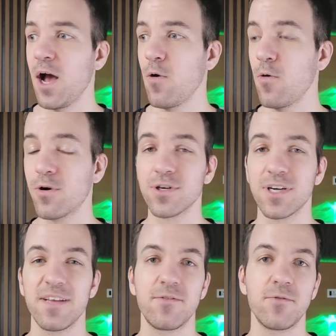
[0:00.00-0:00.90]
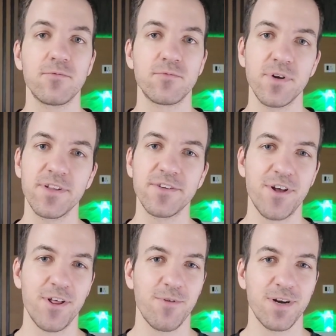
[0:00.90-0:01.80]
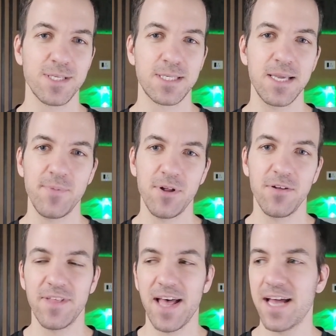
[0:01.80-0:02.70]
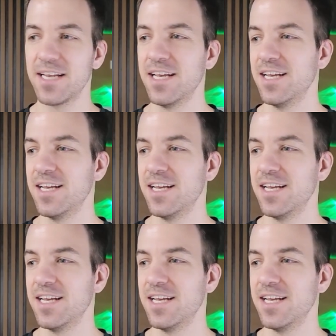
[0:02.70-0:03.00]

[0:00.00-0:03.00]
Or if you really want to skip all of that,